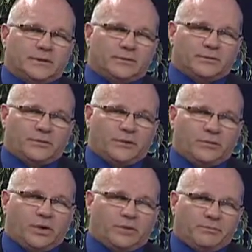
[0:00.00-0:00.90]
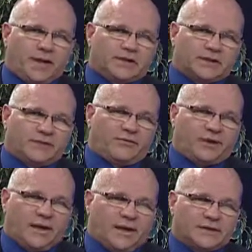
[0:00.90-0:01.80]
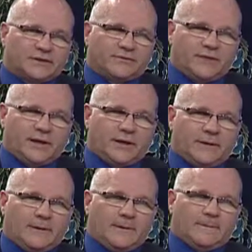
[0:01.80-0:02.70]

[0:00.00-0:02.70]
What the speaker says: the one basic philosophy